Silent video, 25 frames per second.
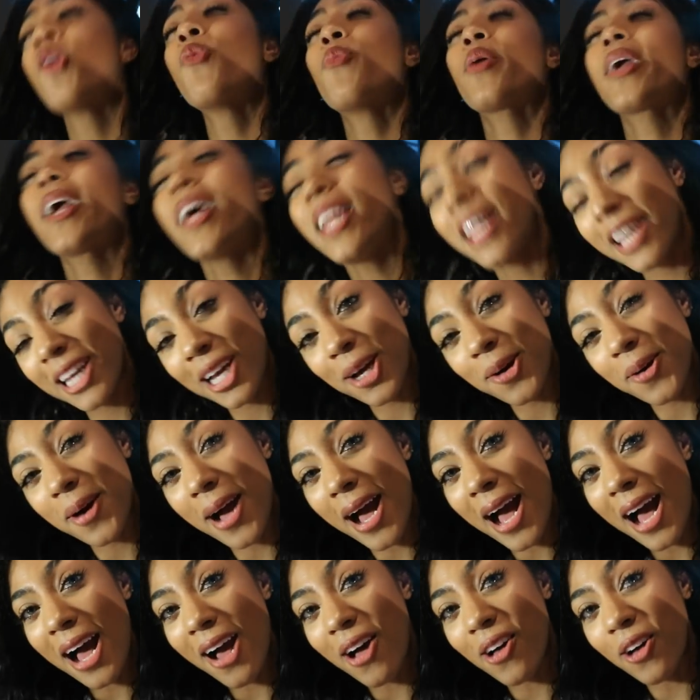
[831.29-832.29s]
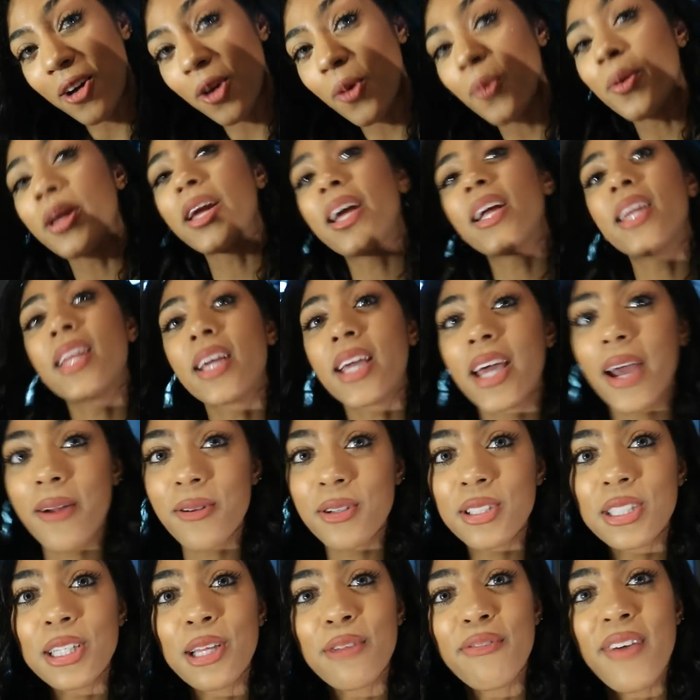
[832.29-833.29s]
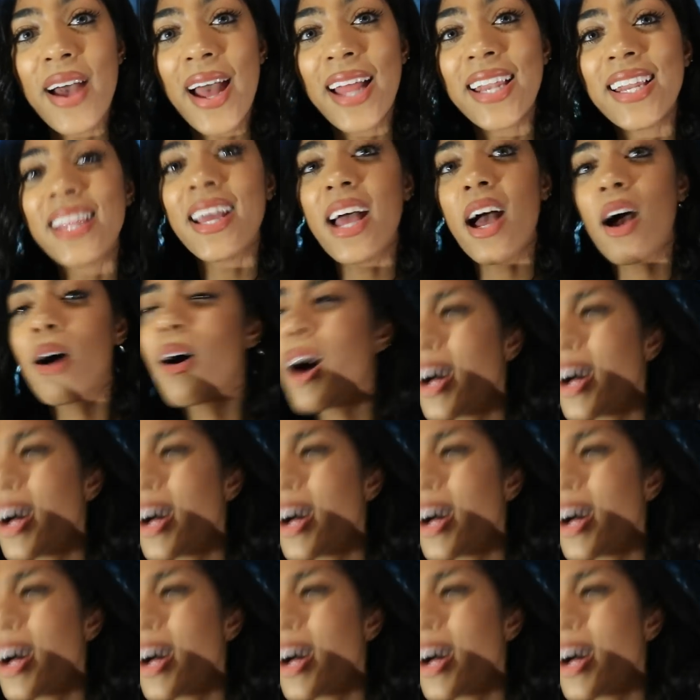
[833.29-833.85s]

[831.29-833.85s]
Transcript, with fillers: We're gonna go out, we're gonna go to the event.